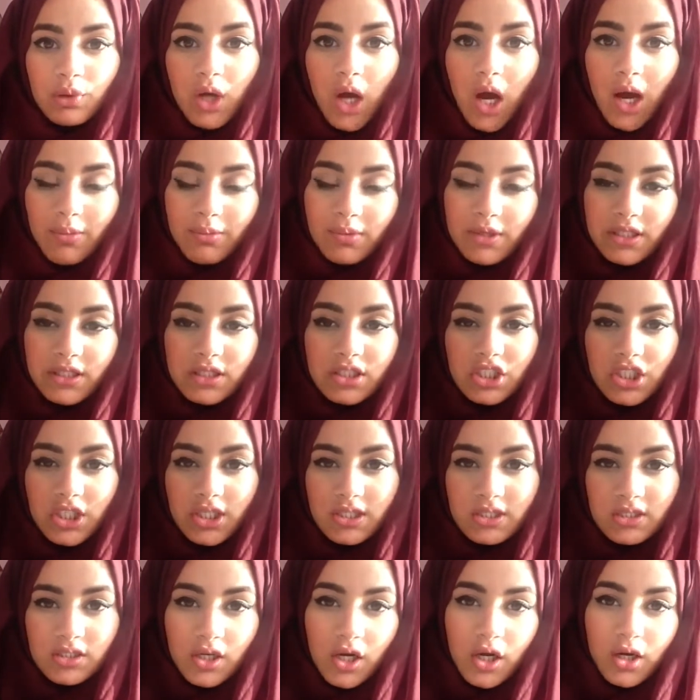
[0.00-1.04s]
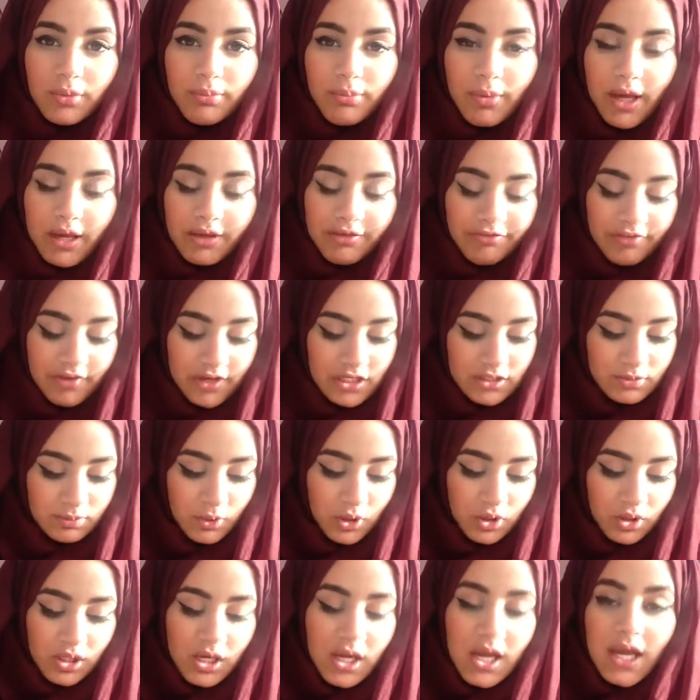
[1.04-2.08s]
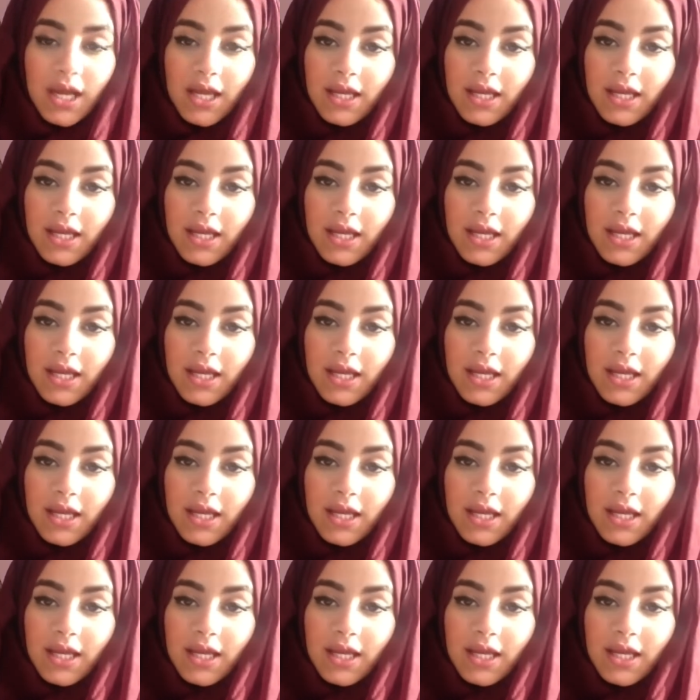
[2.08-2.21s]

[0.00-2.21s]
comment just on my Facebook